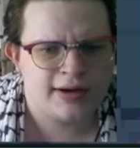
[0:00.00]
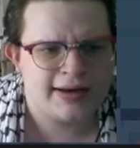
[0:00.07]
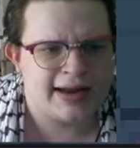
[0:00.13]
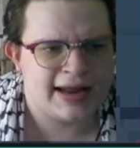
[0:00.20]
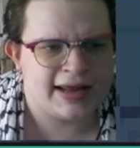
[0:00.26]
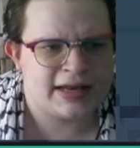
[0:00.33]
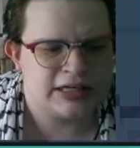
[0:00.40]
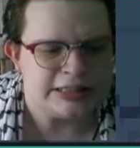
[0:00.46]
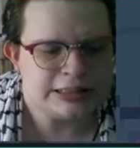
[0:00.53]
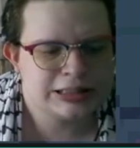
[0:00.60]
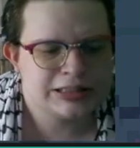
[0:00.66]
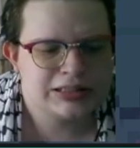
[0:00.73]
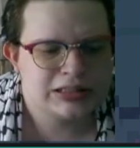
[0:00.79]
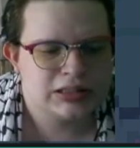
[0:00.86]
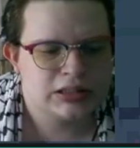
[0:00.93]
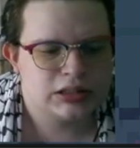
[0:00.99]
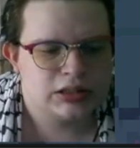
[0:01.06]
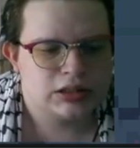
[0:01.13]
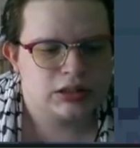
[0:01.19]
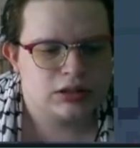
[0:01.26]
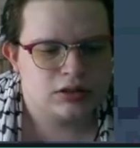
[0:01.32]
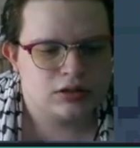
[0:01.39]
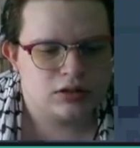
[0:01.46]
and
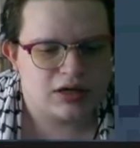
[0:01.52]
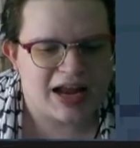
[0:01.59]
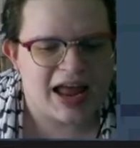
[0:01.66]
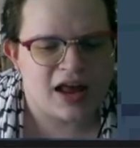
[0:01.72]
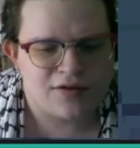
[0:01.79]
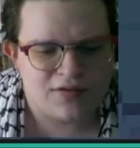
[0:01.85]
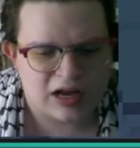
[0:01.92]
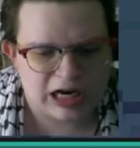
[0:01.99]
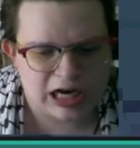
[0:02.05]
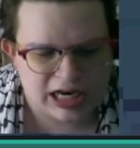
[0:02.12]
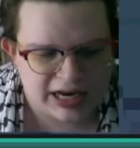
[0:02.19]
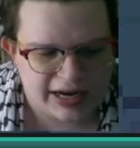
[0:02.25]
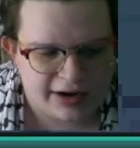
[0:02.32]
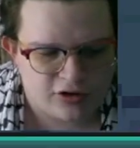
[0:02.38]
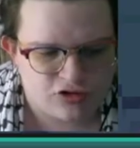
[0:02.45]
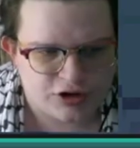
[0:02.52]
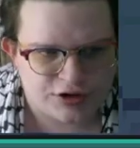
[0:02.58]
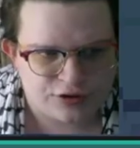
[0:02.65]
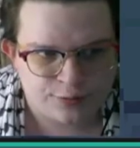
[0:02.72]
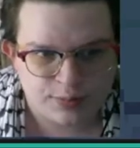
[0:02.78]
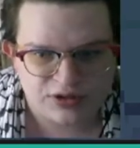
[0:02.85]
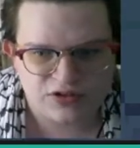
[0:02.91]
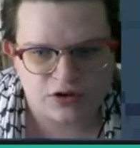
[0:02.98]
advantageous
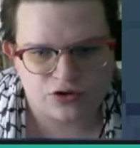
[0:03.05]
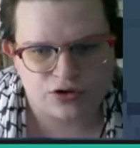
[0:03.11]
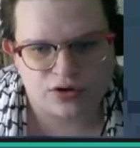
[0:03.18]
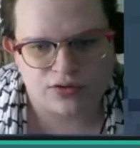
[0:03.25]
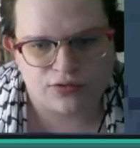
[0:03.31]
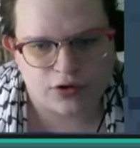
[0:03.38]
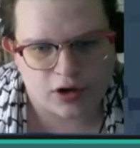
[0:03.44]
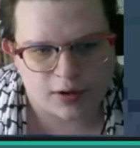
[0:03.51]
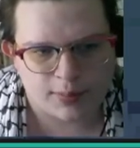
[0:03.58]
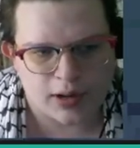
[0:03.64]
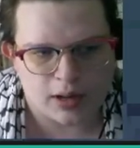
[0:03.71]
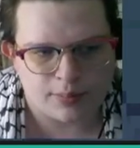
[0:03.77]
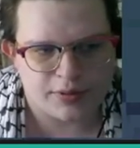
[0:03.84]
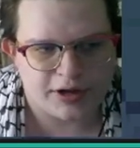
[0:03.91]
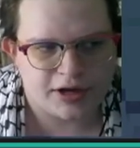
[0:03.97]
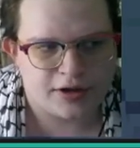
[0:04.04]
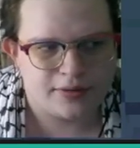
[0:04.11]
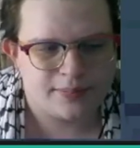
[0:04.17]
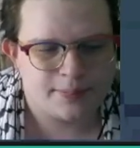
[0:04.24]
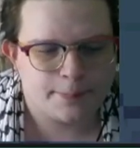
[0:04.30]
position for our Poplio.